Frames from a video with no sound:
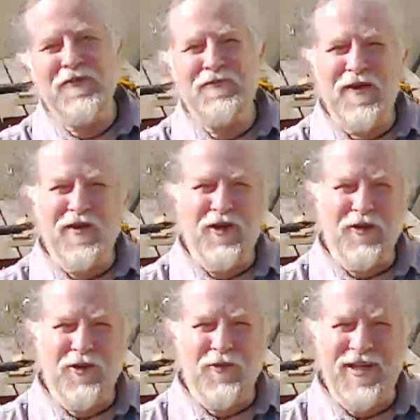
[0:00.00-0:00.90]
a very
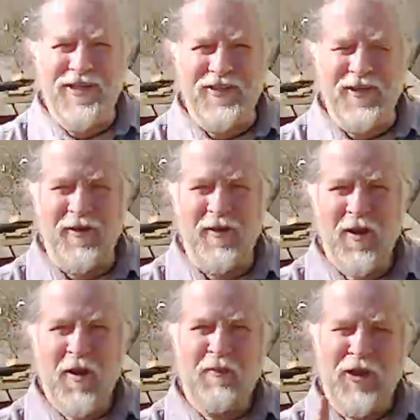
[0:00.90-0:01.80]
good reason,
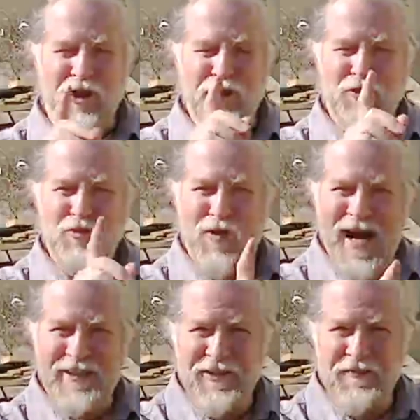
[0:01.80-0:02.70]
because
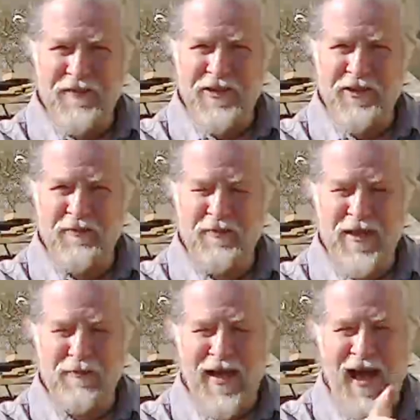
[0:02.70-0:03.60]
right in front of
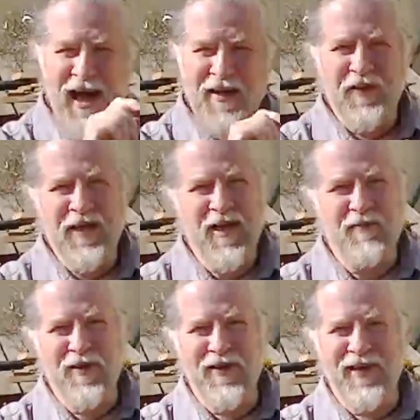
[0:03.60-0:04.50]
me, behind the
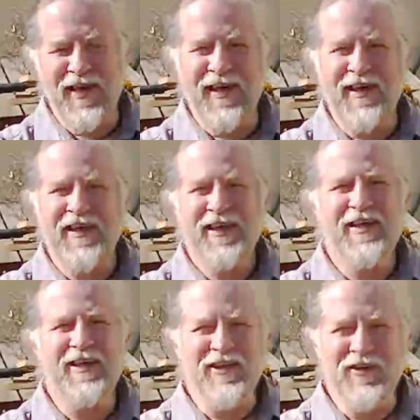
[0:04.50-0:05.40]
camera there,
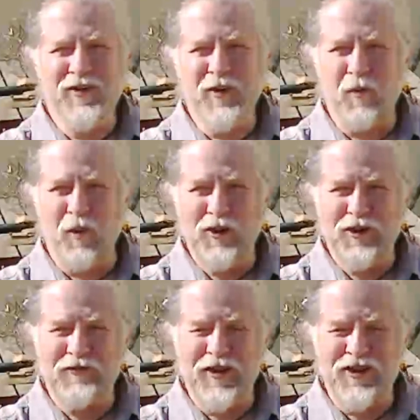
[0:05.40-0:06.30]
is the water
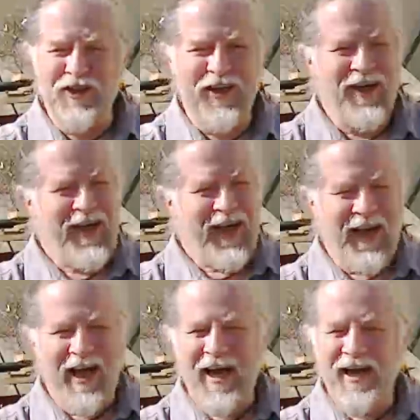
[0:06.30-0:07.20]
feature,
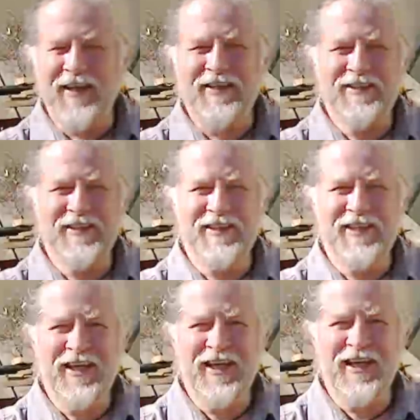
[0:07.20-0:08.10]
and I can sit
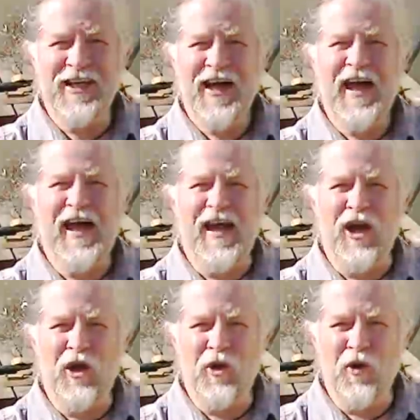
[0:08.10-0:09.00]
here
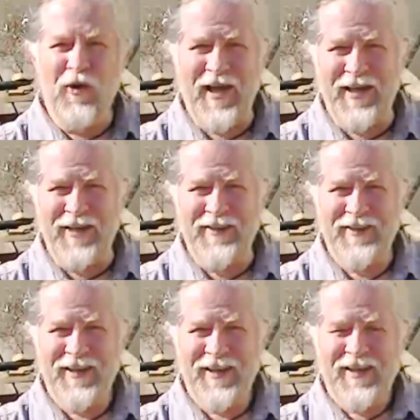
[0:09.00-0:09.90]
and look at it.
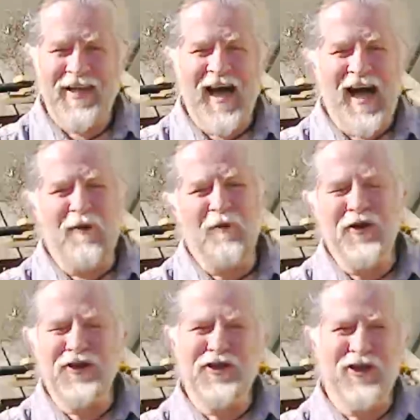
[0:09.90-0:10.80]
Now I want
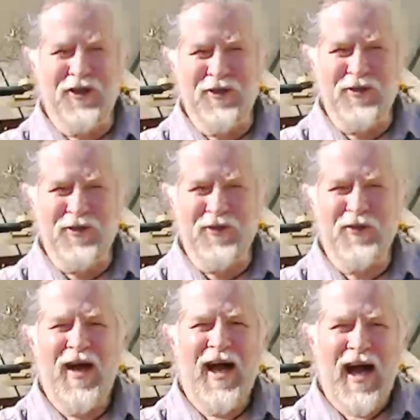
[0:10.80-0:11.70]
to show you
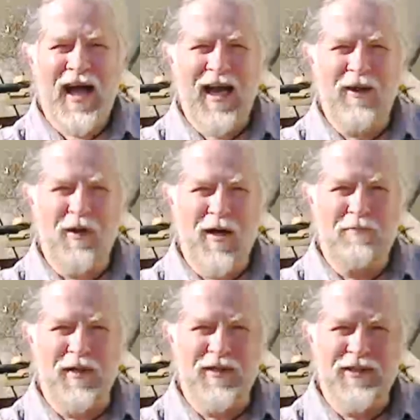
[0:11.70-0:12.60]
how I
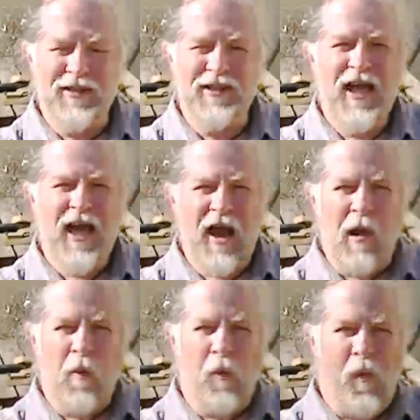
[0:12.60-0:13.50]
built it
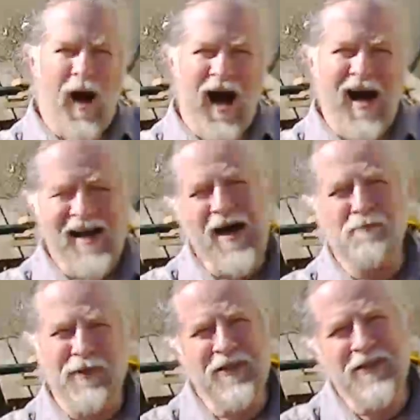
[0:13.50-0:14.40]
and why I
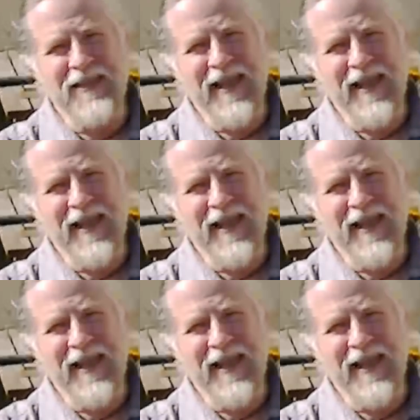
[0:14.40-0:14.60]
built it